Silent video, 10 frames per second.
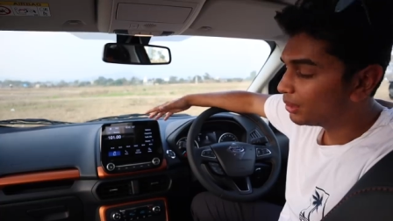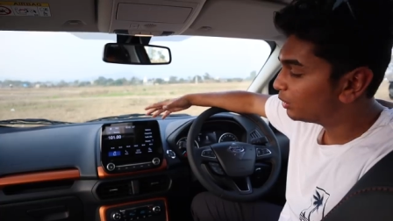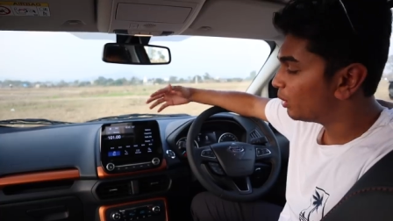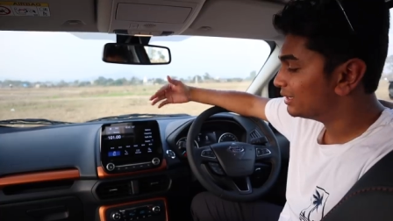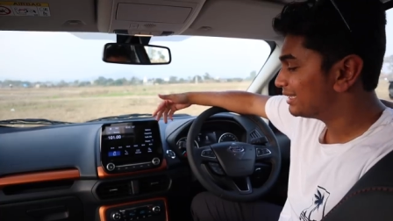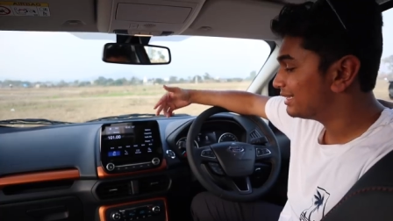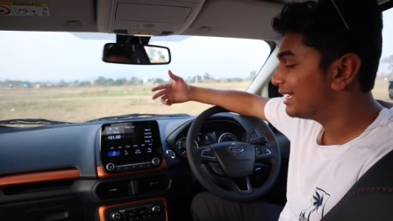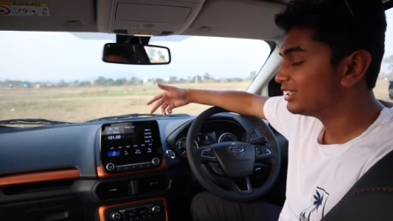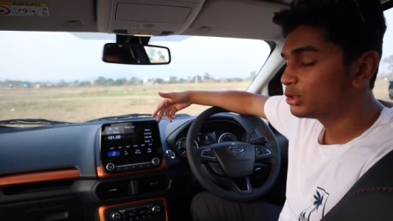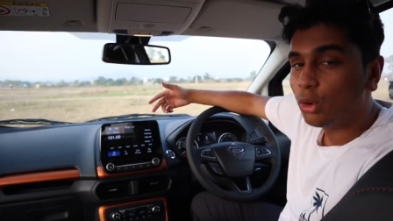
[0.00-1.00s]
but once it
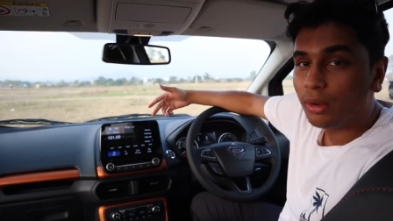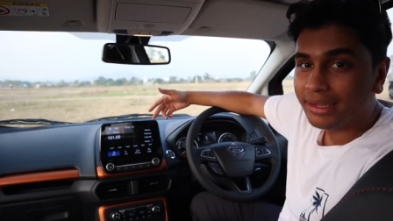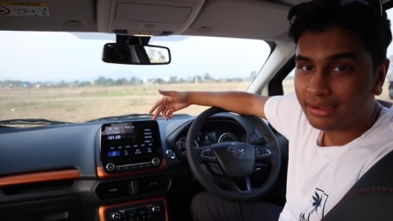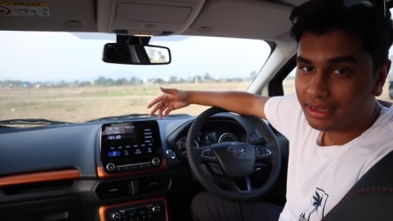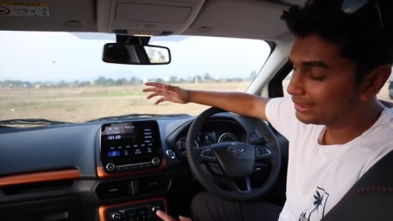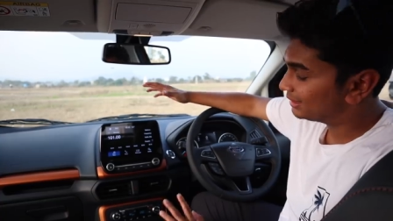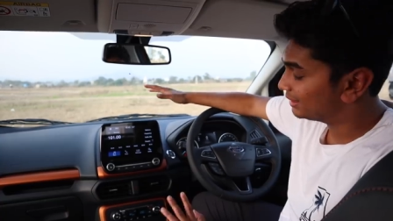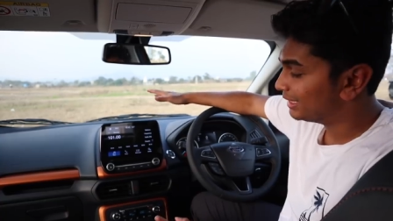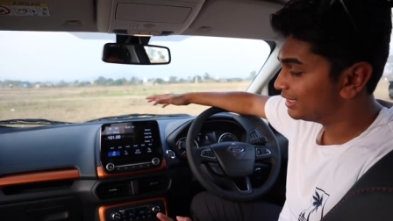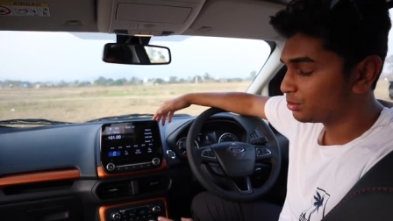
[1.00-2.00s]
gets going, it's a
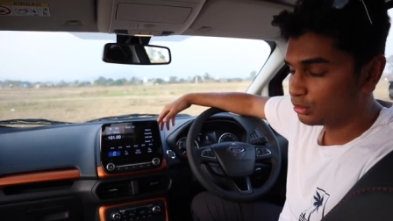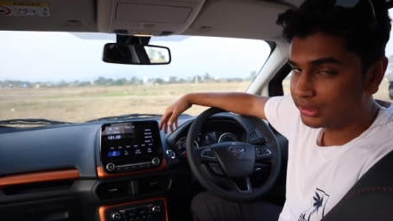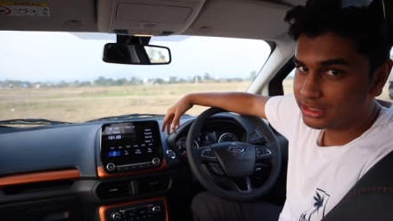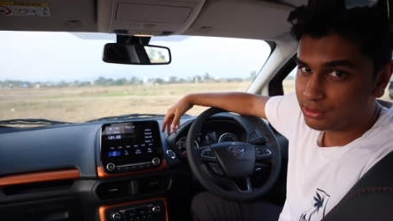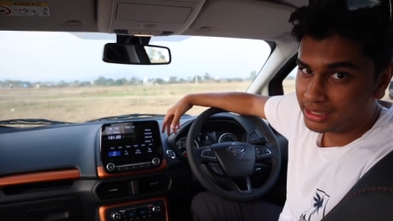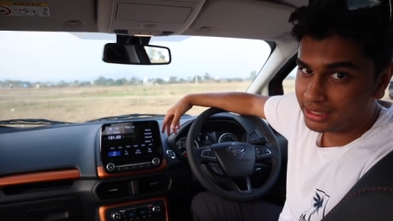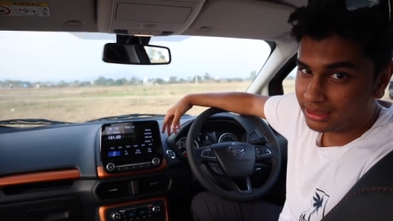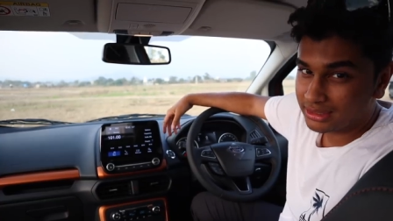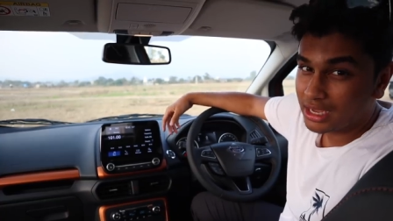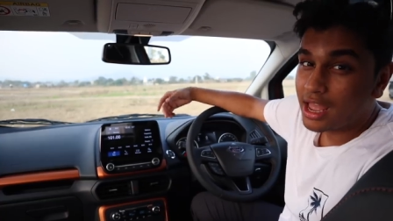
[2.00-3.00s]
really smooth
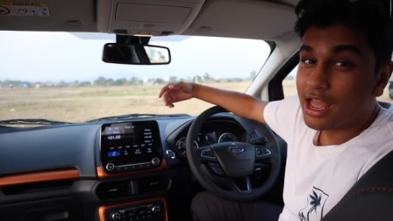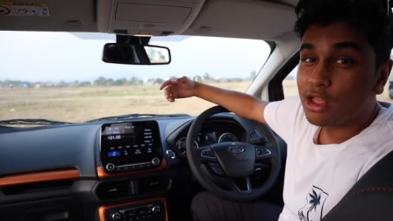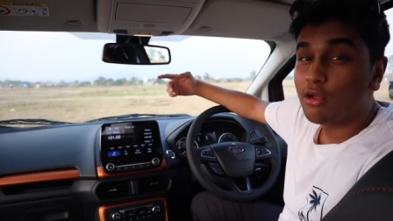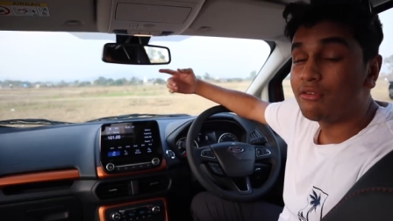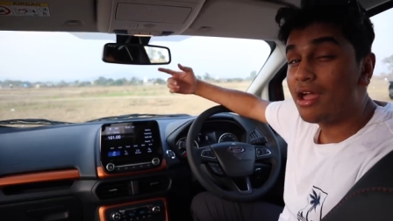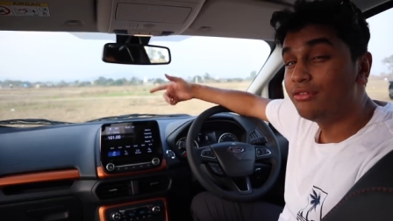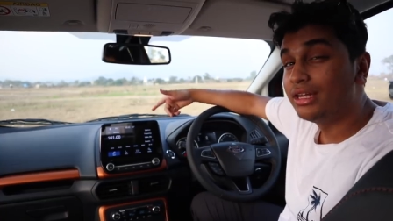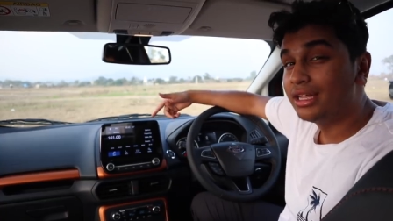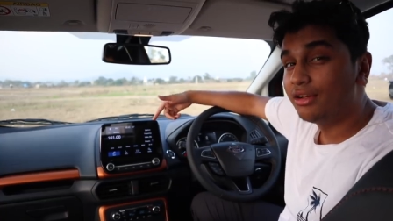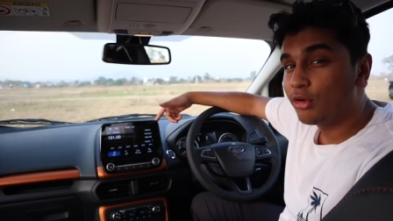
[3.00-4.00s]
experience. You have
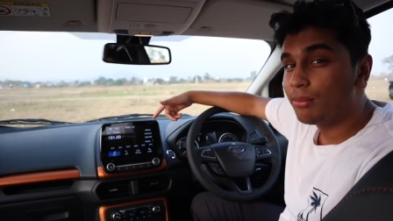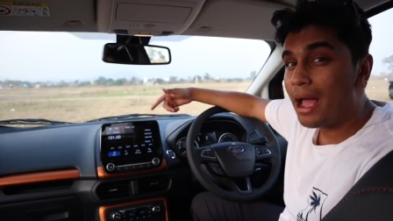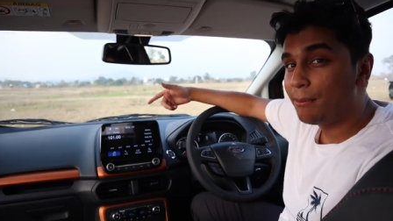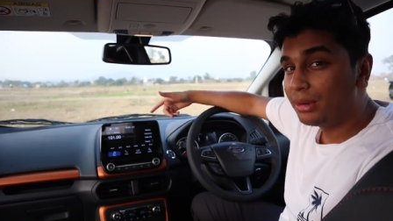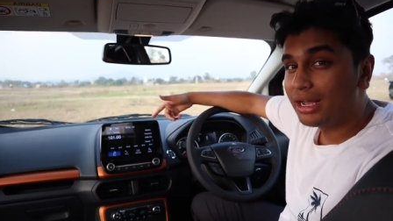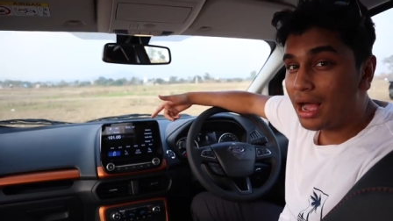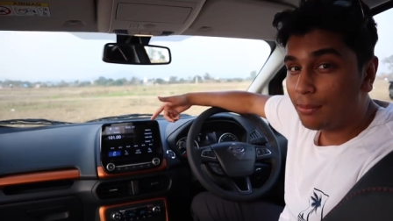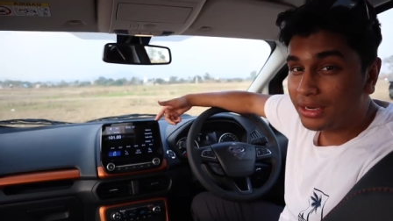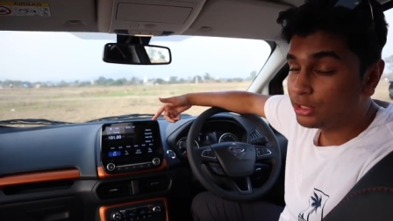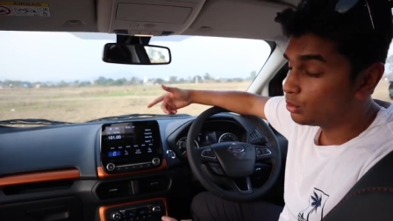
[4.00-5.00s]
everything from Apple CarPlay